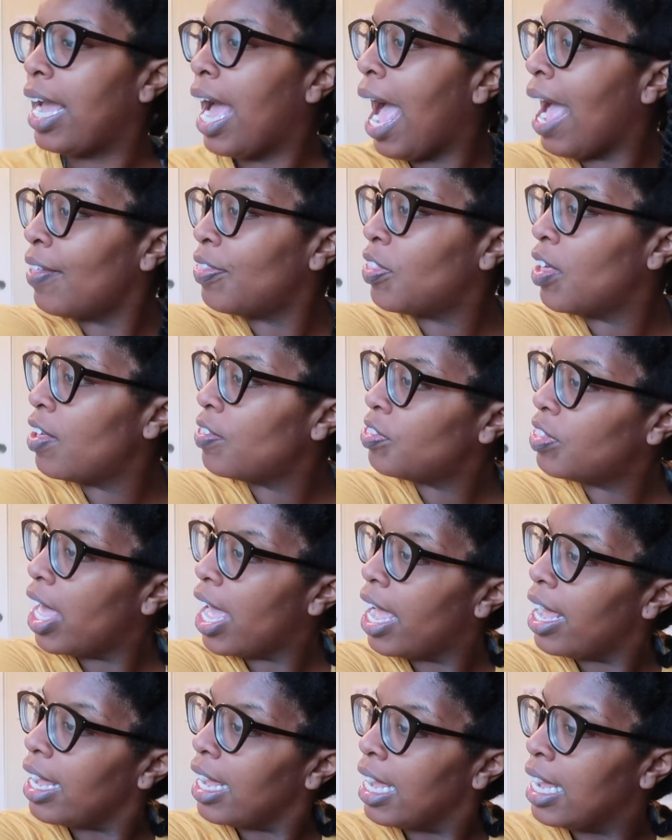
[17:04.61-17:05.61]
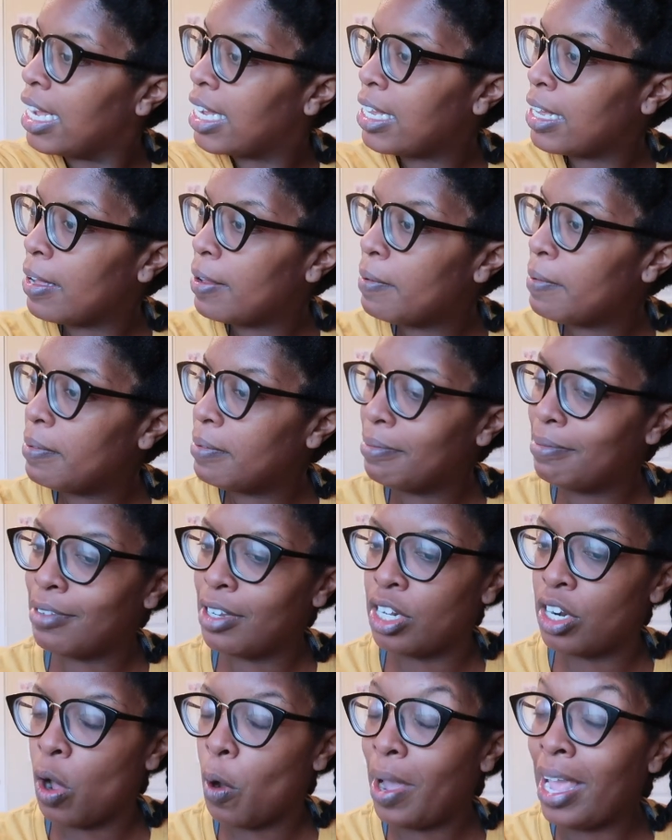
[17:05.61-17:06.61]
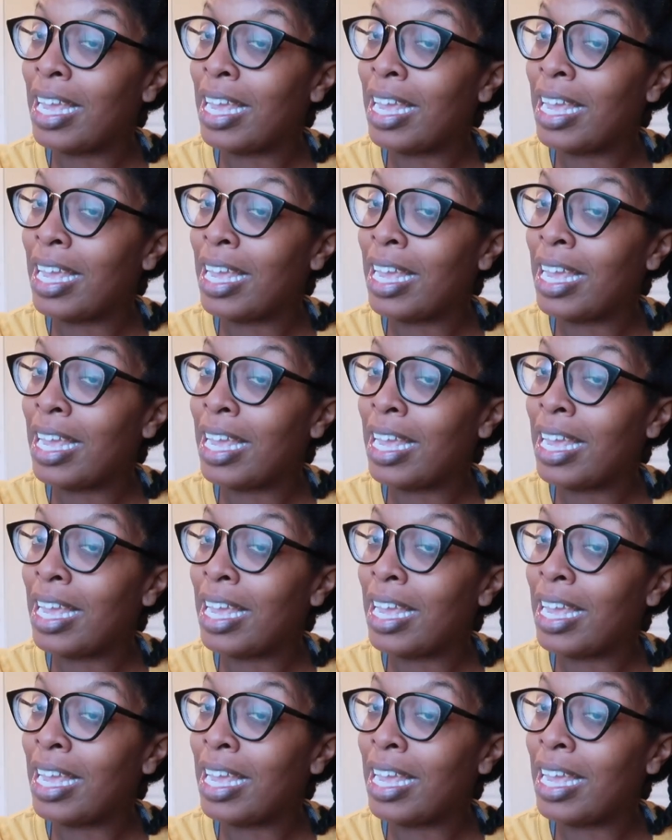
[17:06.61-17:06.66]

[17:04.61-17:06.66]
I think that it could, you know,